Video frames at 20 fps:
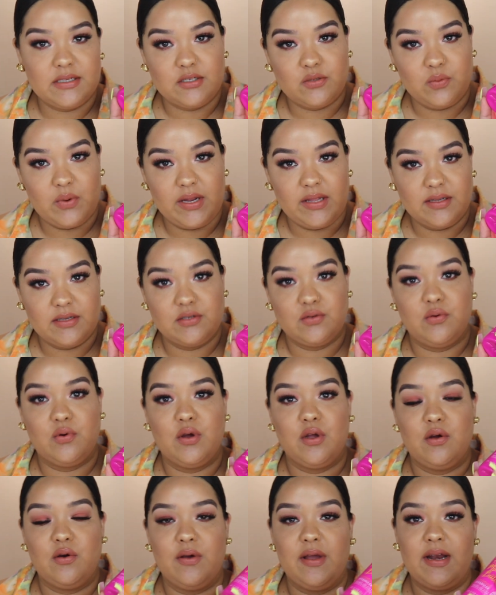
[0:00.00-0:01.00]
weightless
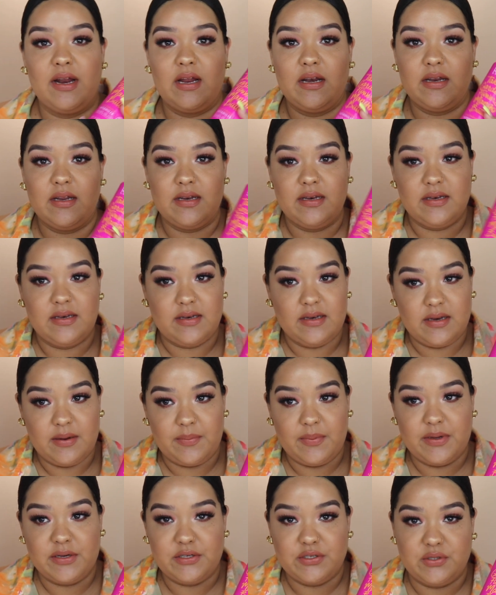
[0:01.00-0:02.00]
oil, and I did
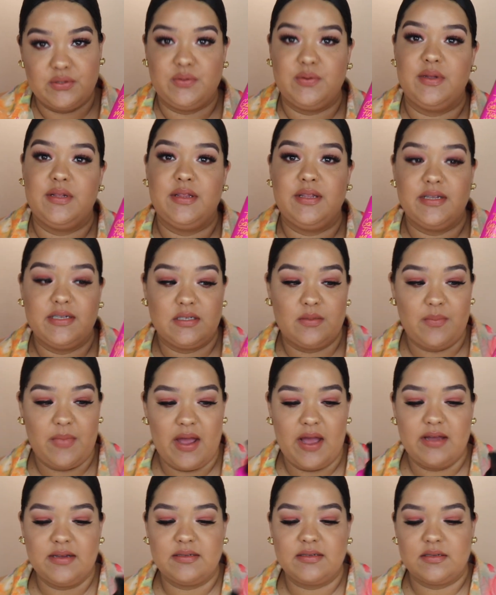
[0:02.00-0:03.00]
dip into this
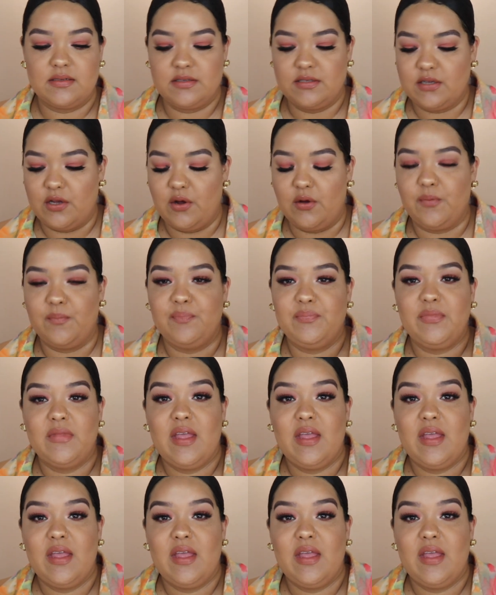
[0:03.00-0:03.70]
mask. So,